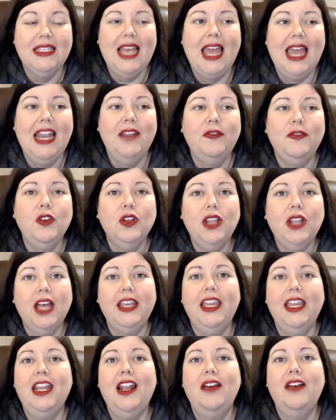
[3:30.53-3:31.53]
And if you're lucky
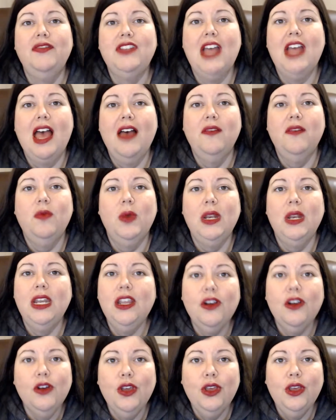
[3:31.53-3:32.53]
enough to have one
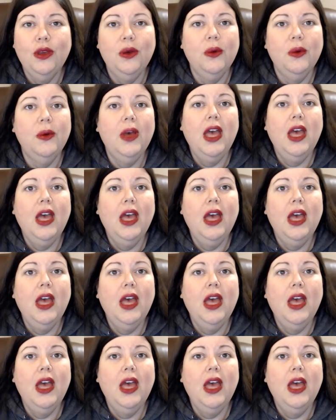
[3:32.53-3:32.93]
near you,